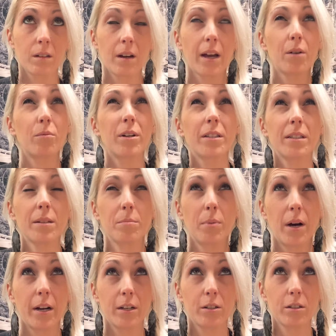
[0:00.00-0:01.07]
don't want to say
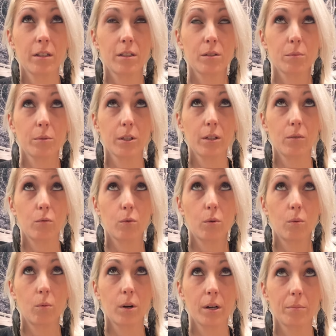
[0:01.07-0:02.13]
punish, that's a really
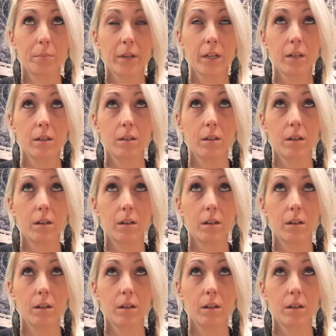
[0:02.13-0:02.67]
cruel word, but